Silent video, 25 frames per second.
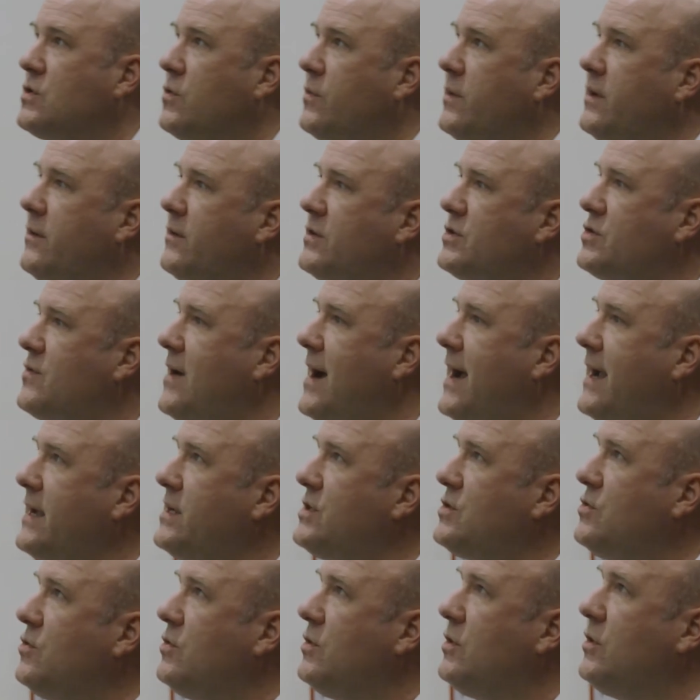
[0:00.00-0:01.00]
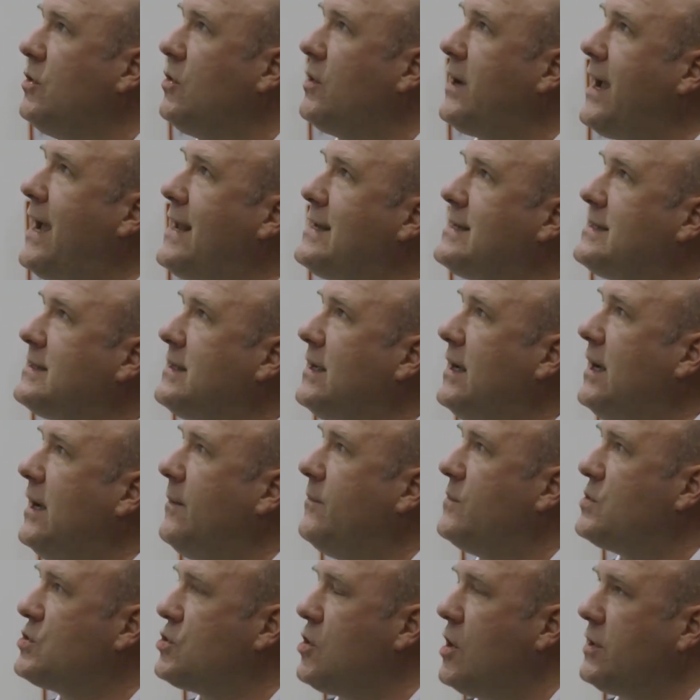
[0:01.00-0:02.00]
we're trying to look at
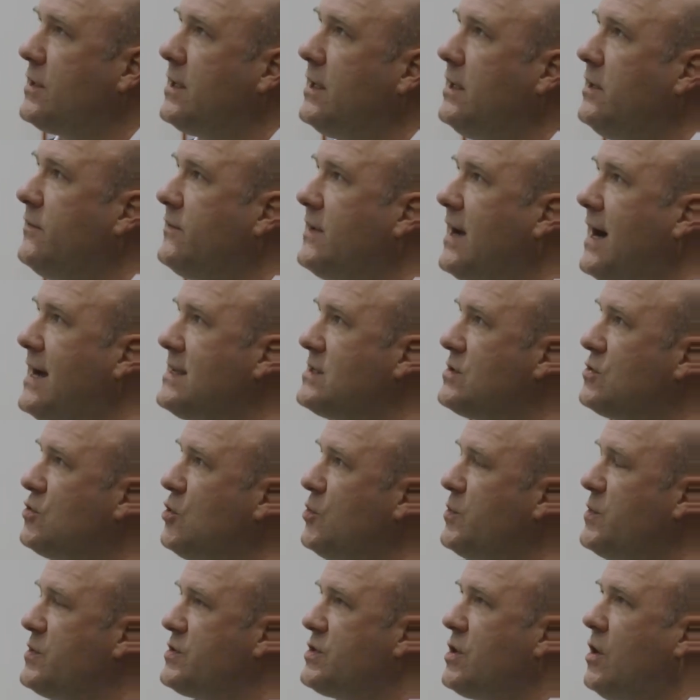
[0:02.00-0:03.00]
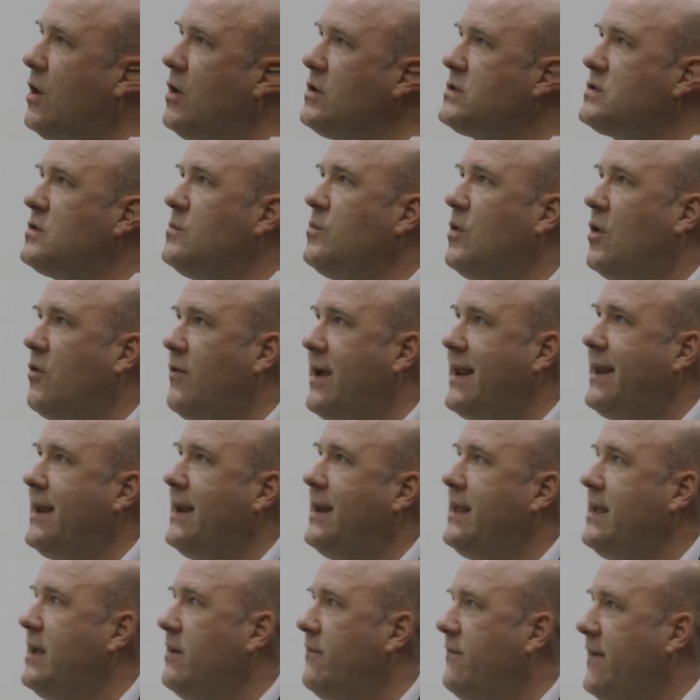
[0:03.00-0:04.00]
shorter-lived isotopes, which are also more
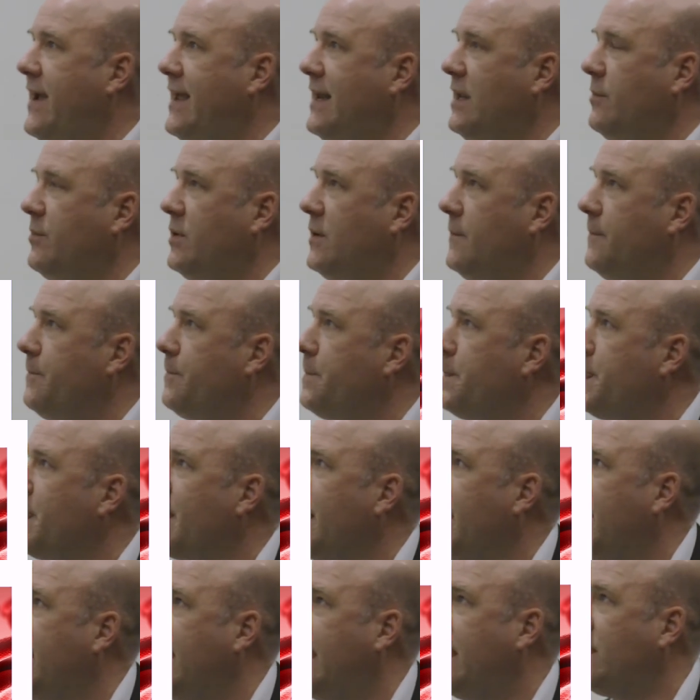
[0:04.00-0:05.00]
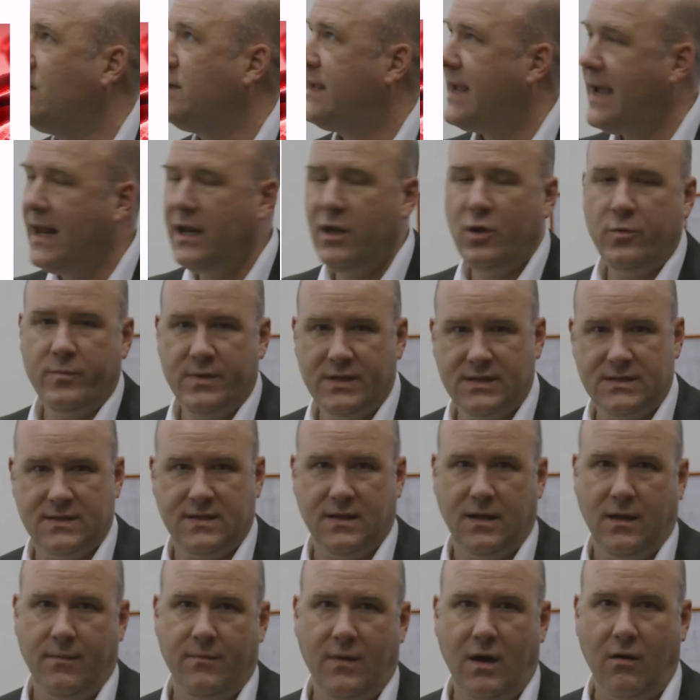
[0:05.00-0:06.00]
readily available. And gallium is
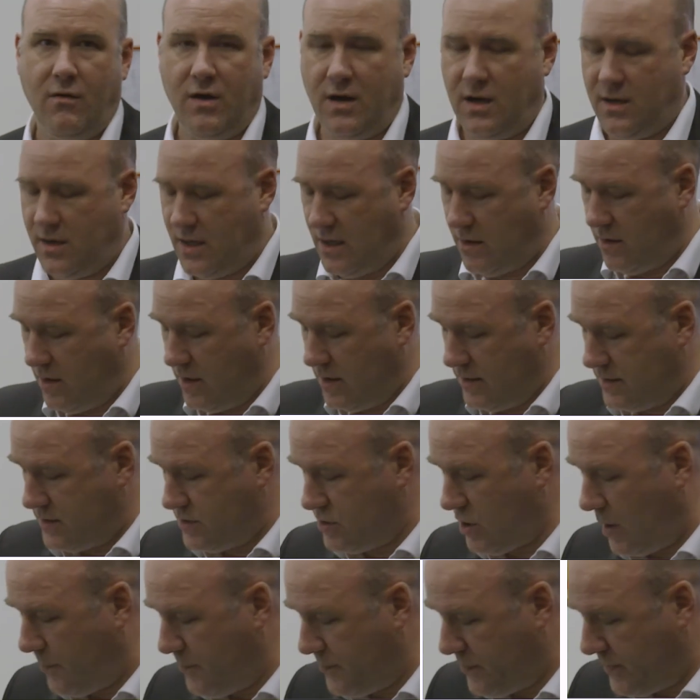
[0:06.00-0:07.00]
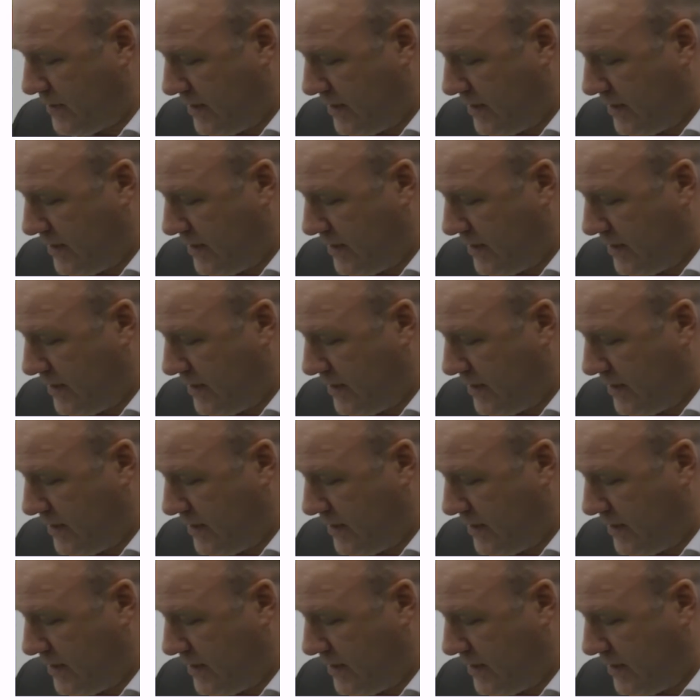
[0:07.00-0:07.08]
our top